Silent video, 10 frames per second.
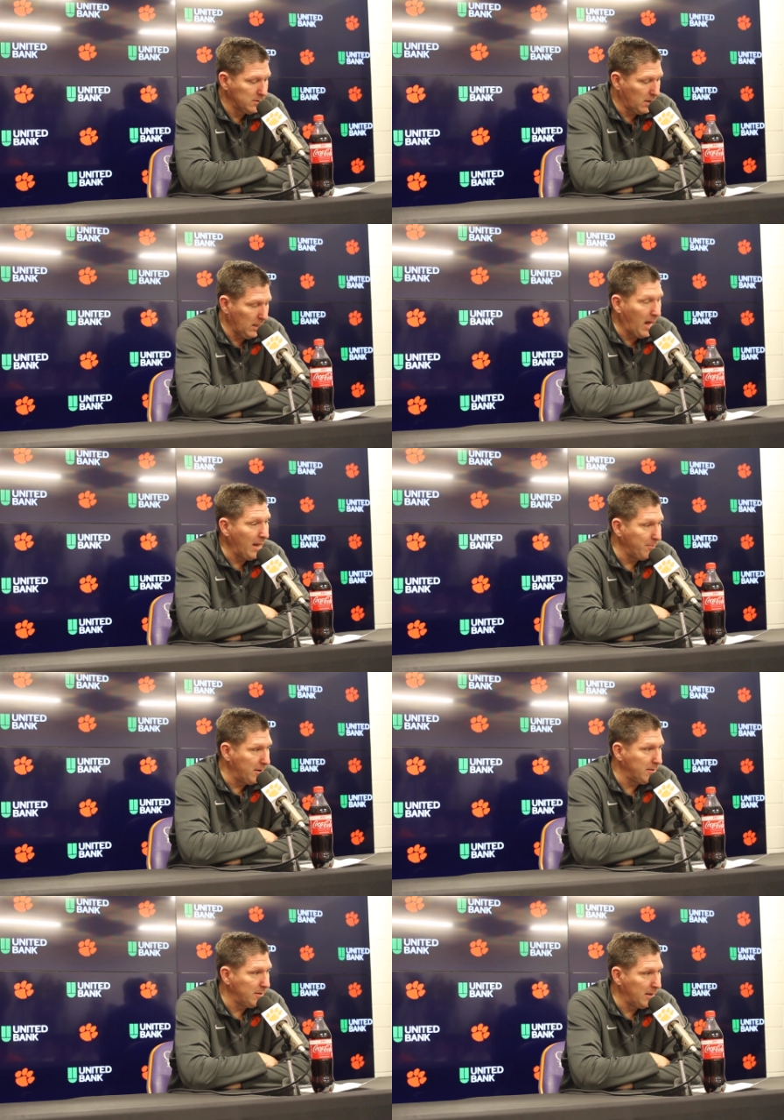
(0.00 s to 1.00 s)
alignment
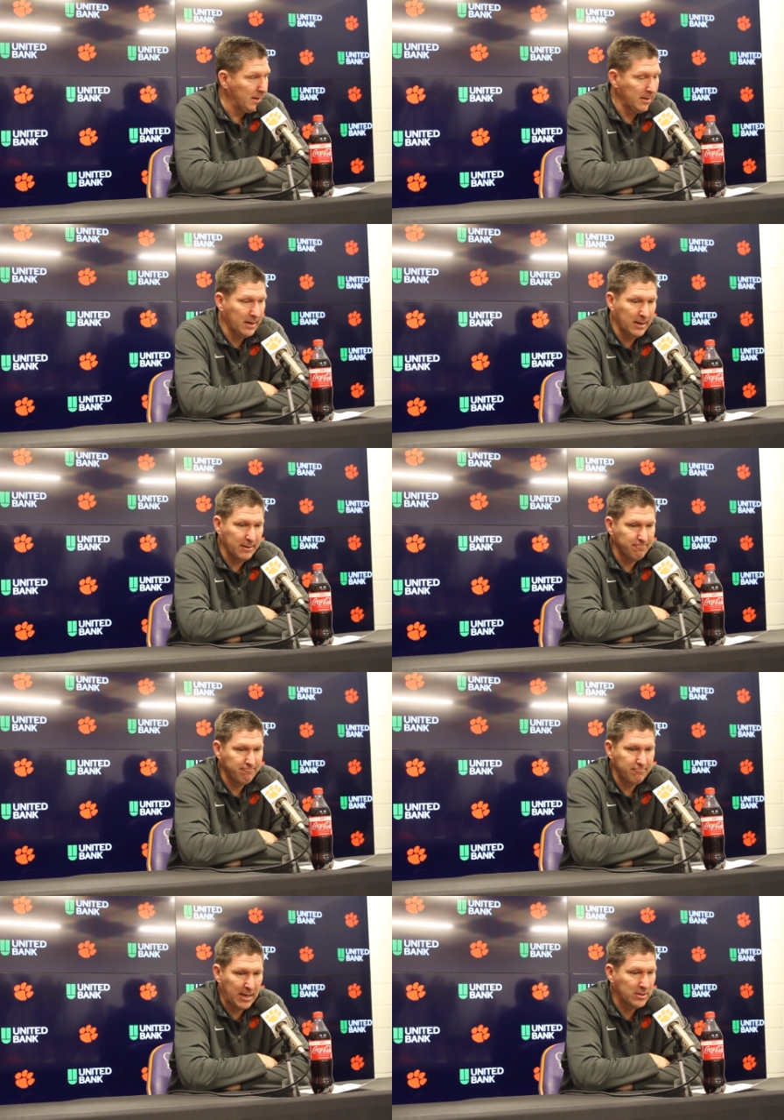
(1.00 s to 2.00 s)
and
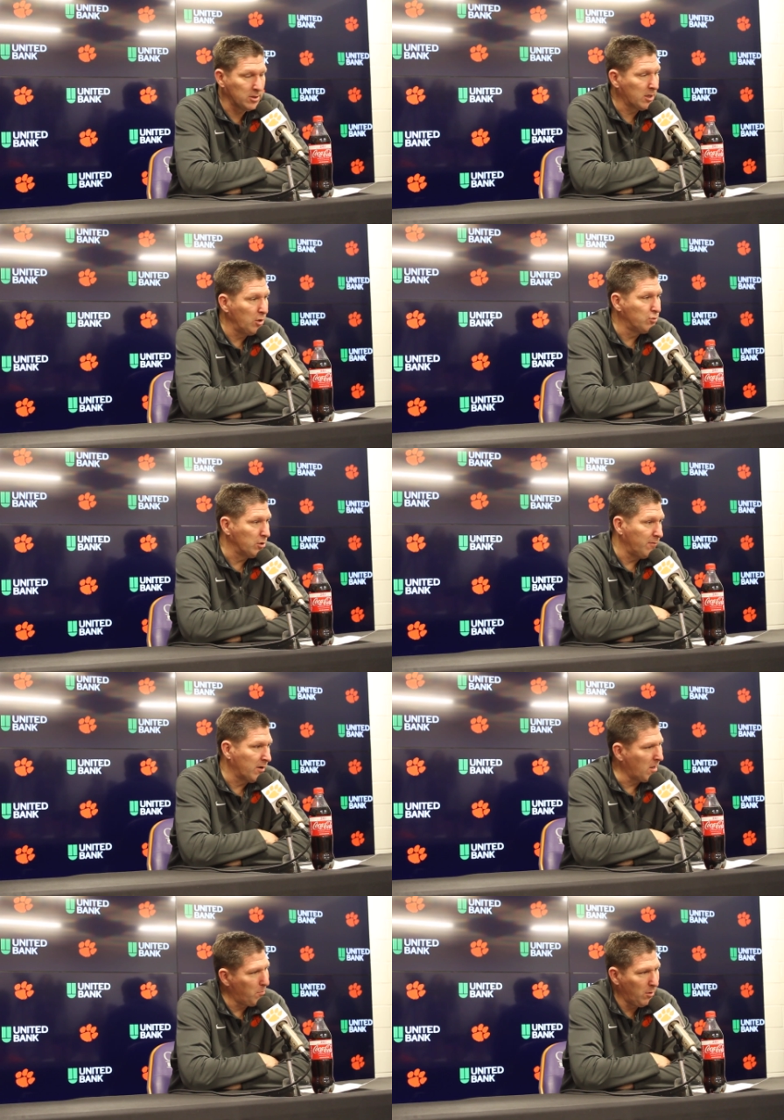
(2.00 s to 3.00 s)
uh, execution of a
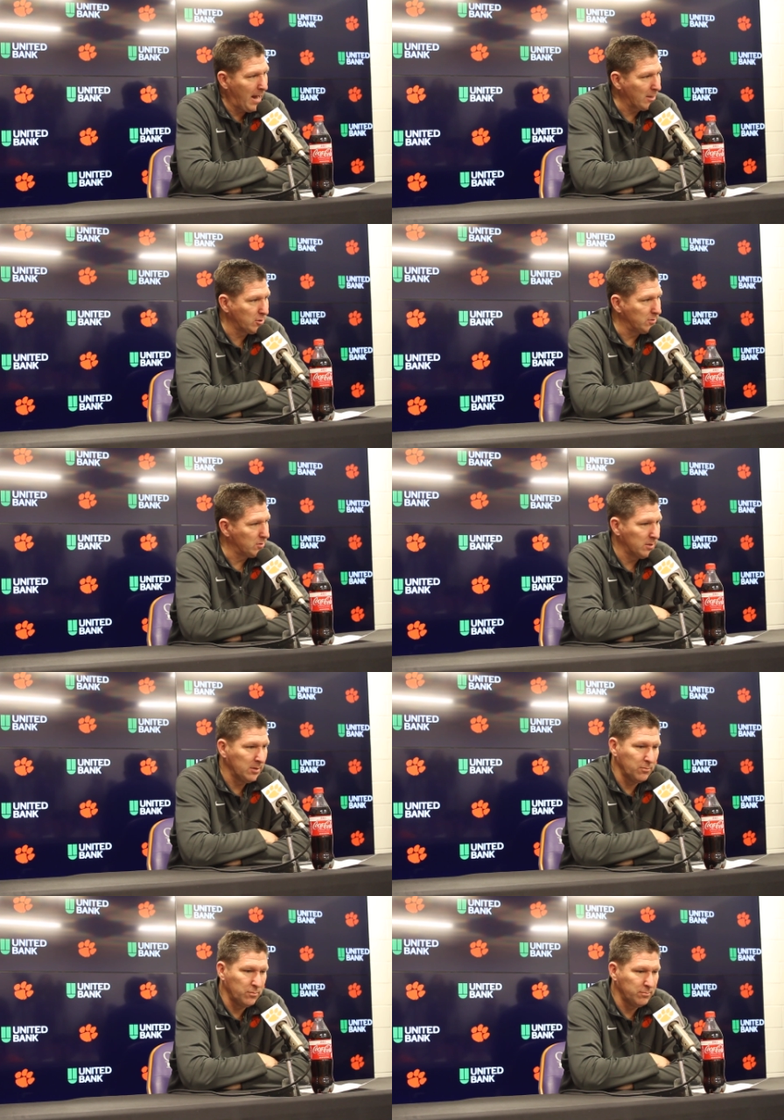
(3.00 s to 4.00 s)
couple actions that,
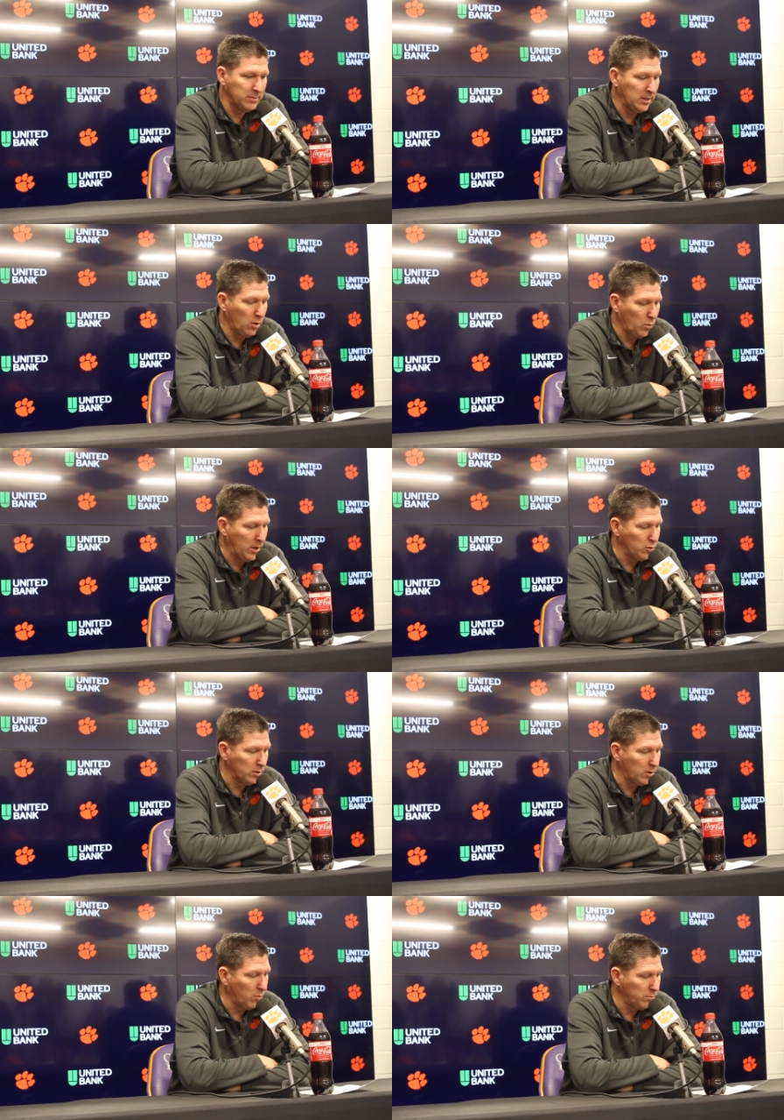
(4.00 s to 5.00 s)
you know, we
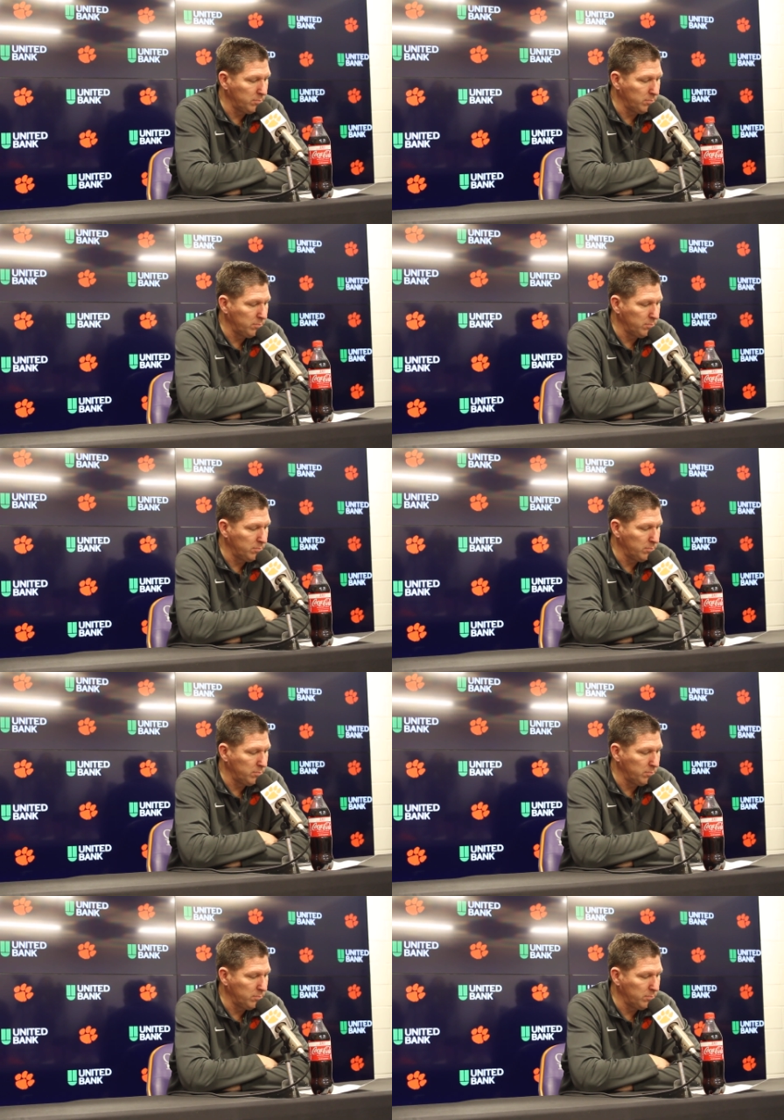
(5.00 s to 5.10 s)
usually don't,